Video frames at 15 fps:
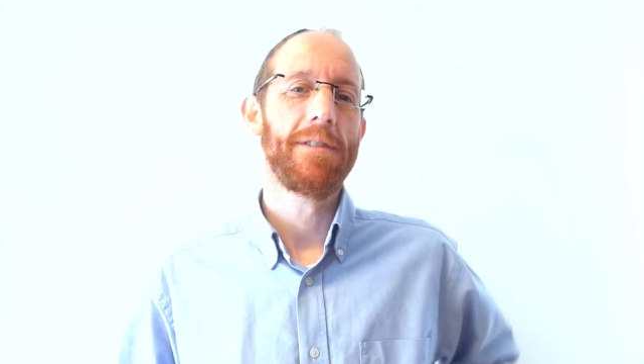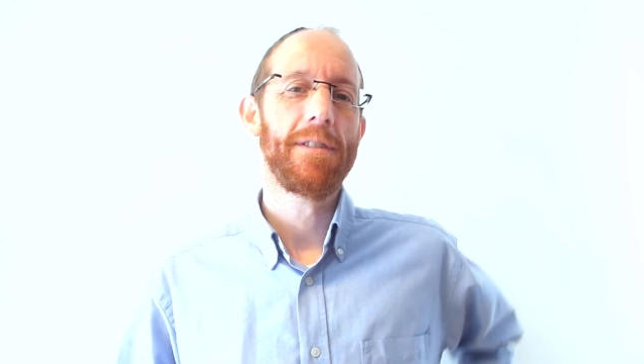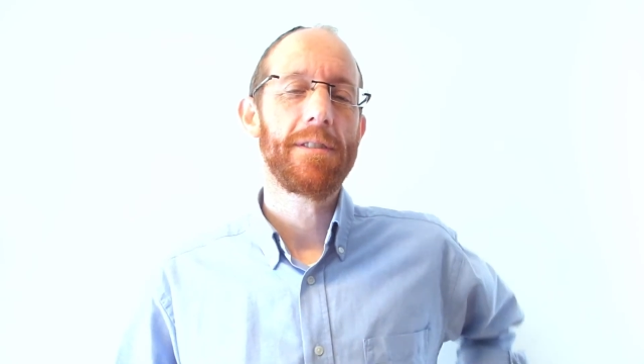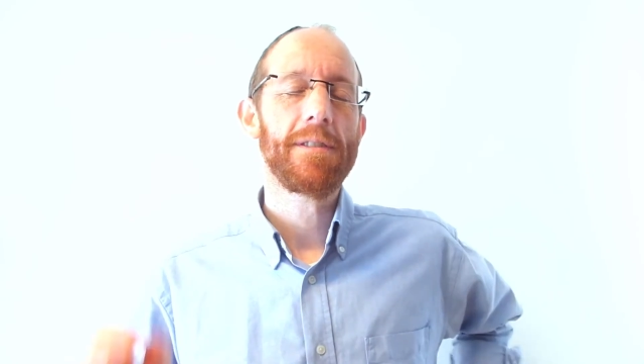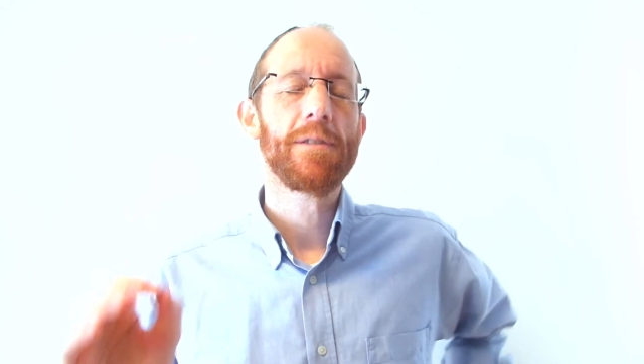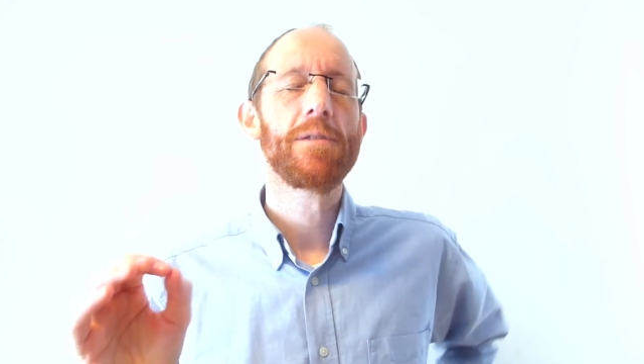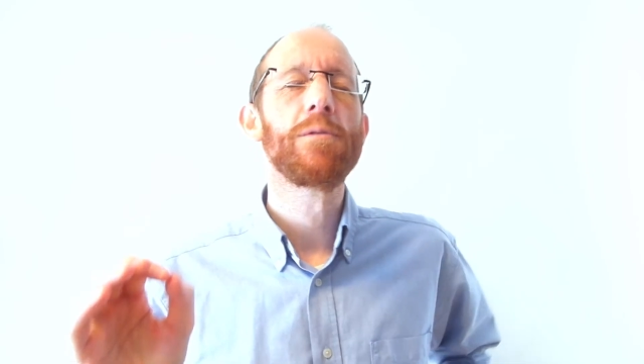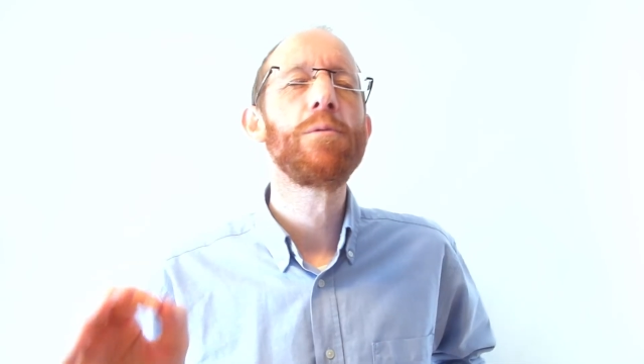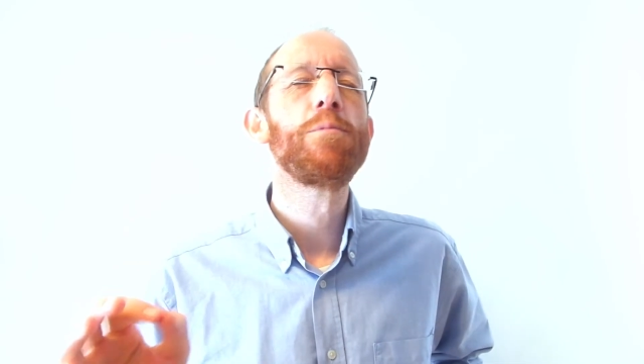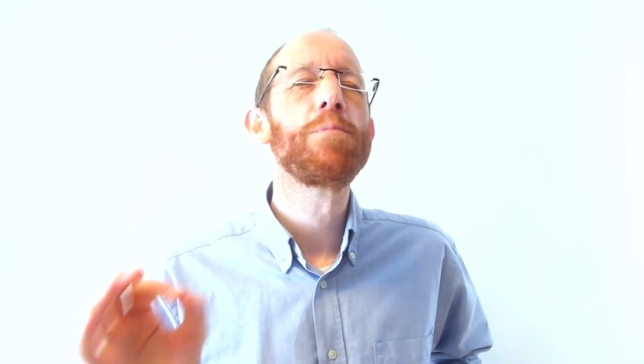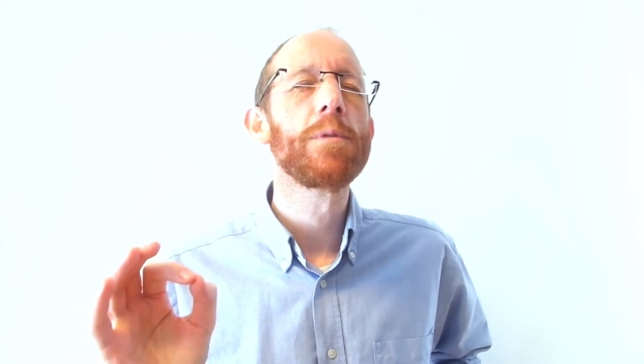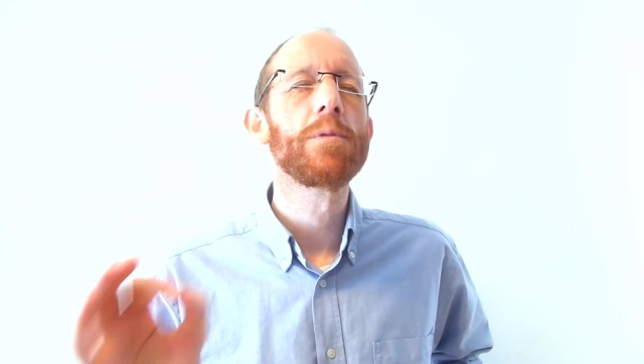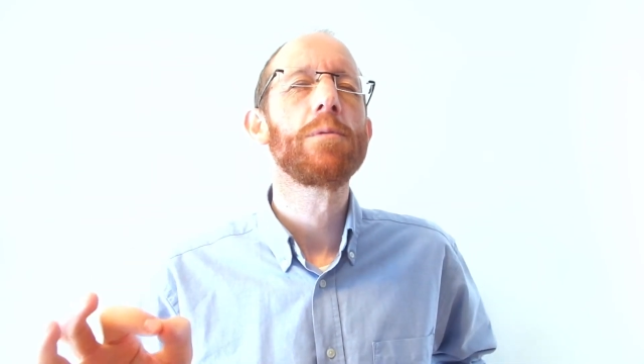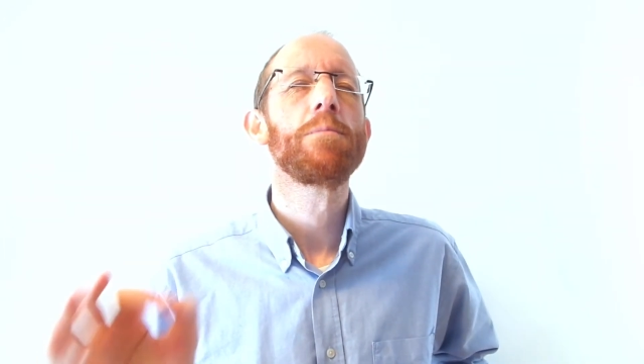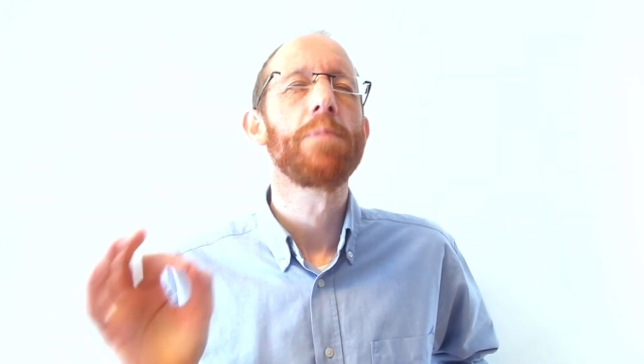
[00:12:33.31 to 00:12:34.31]
This is super,
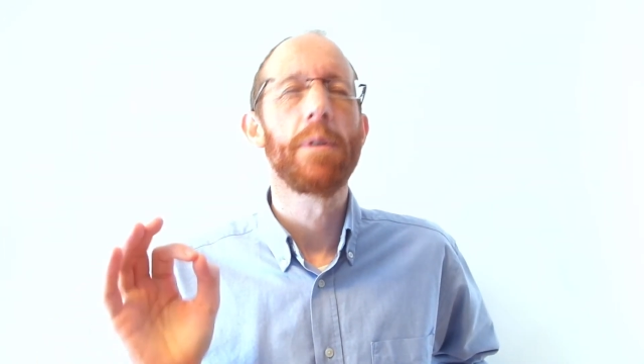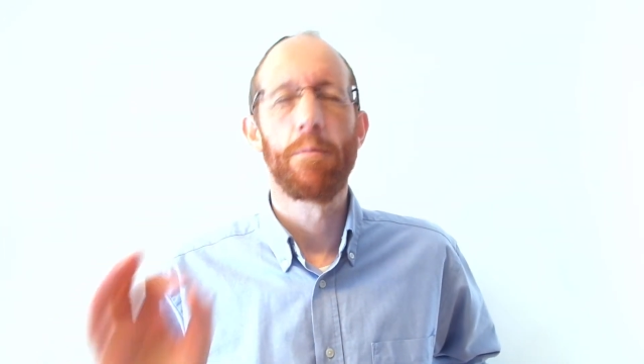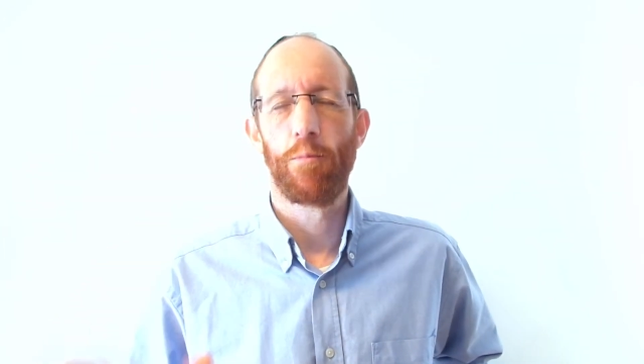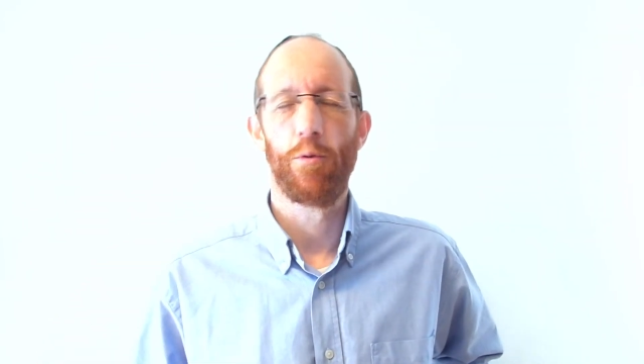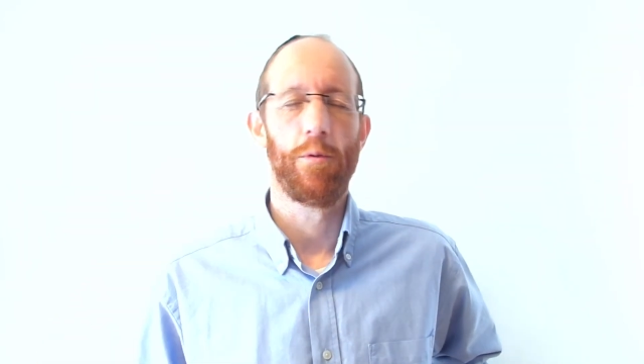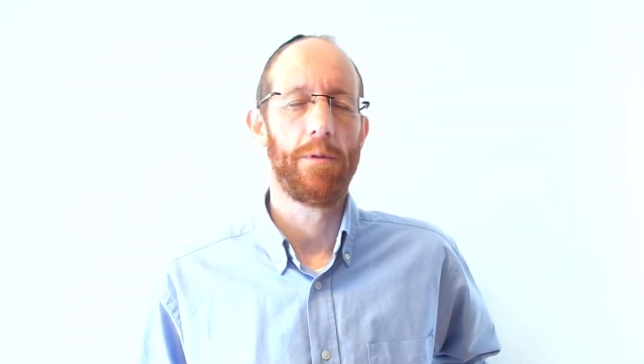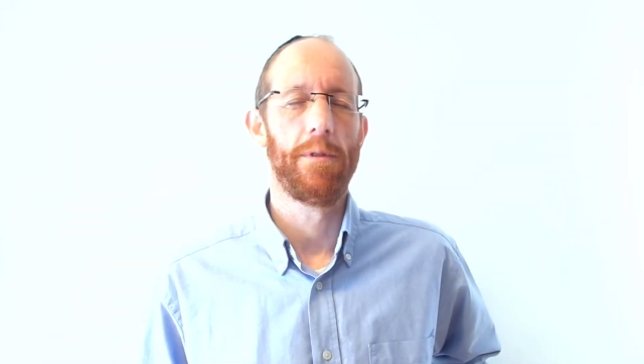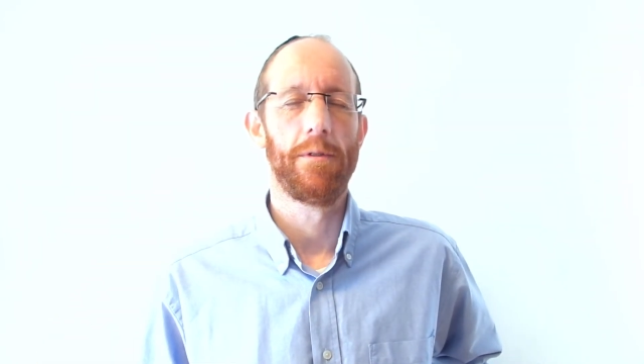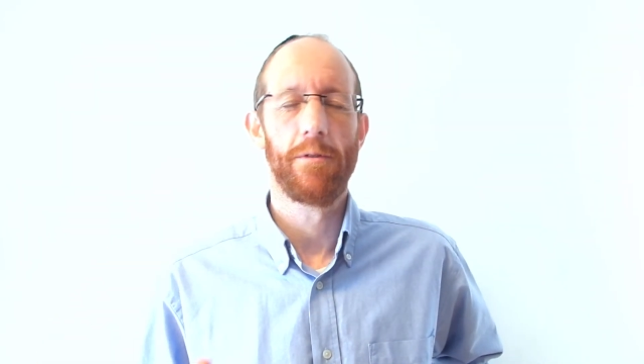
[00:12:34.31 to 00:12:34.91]
super important.